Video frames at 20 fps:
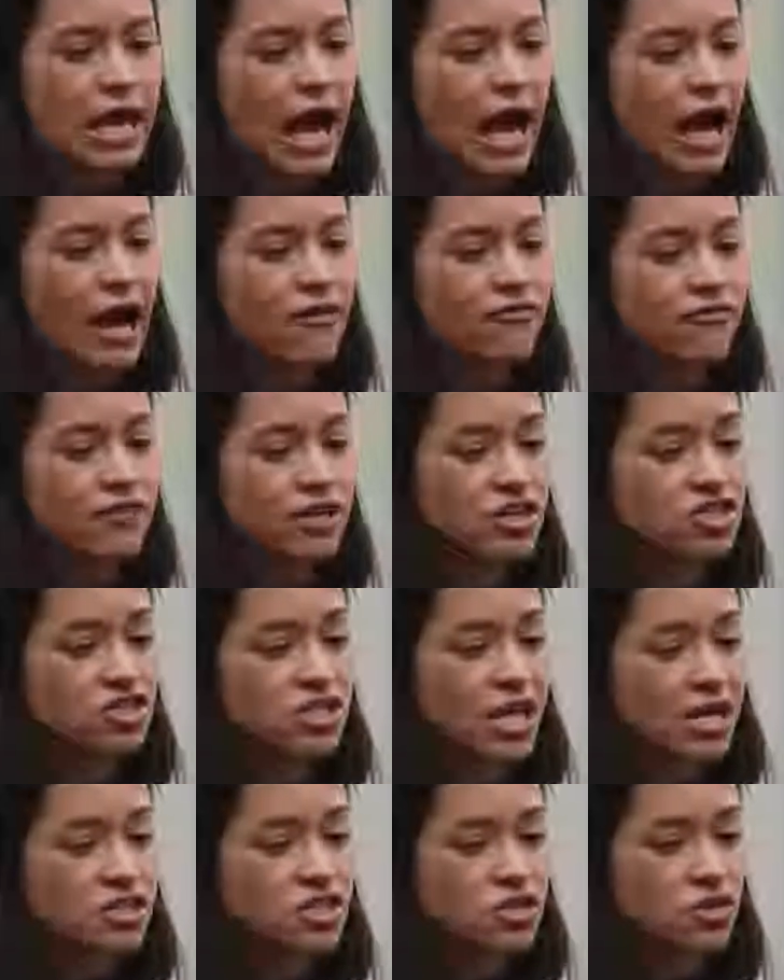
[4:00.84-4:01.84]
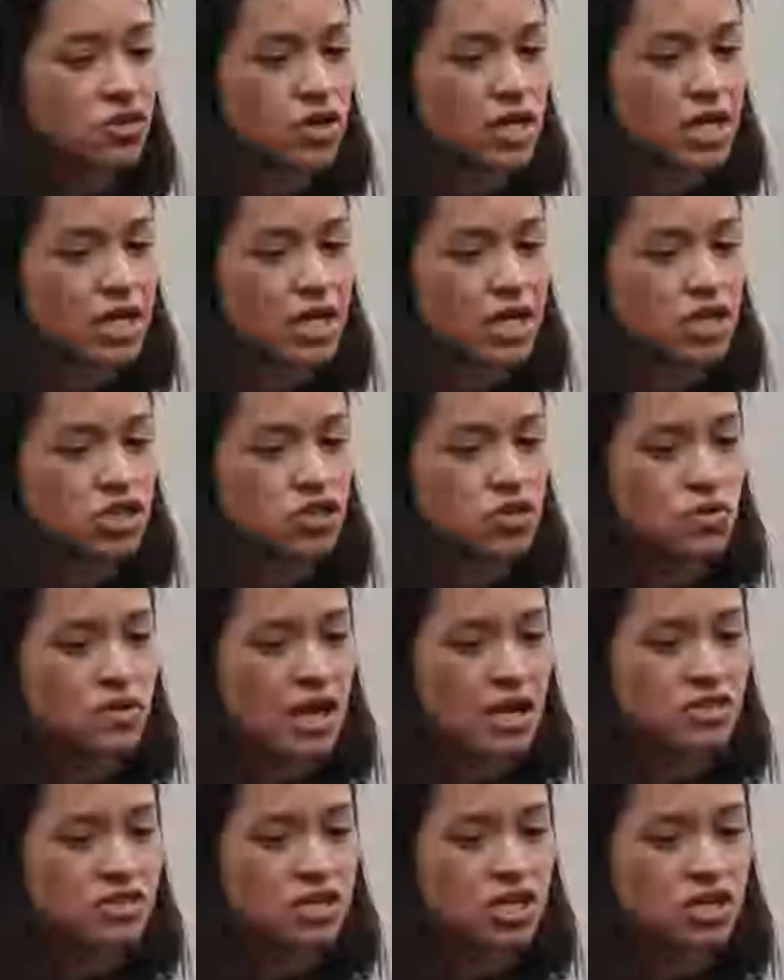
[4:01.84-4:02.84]
I finished that degree in
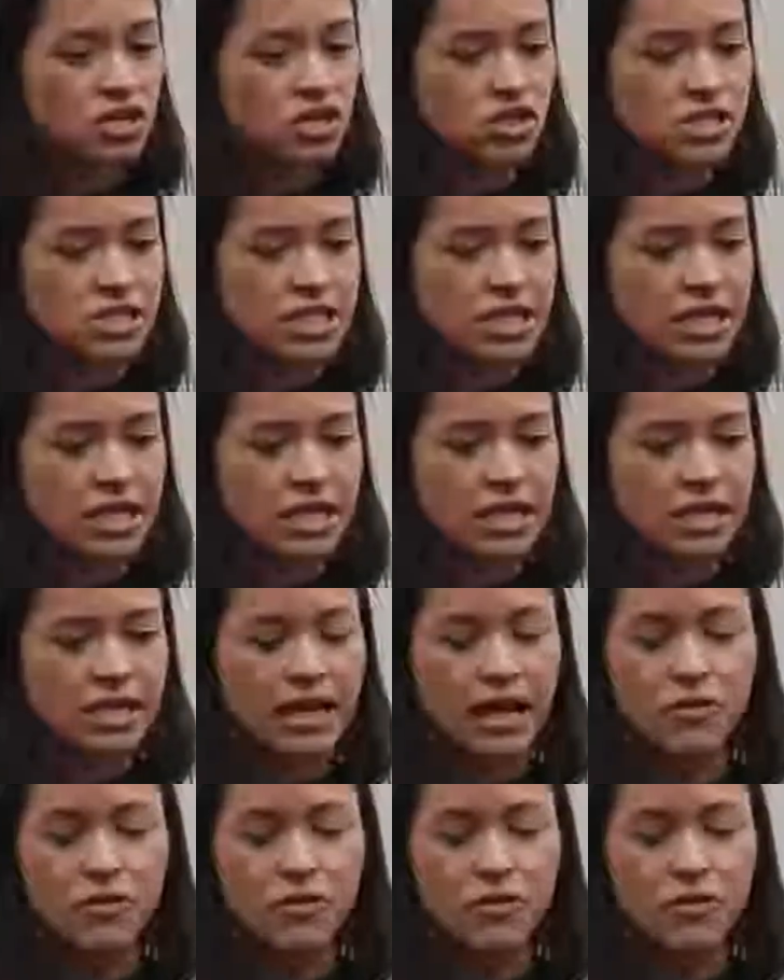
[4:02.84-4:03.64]
2013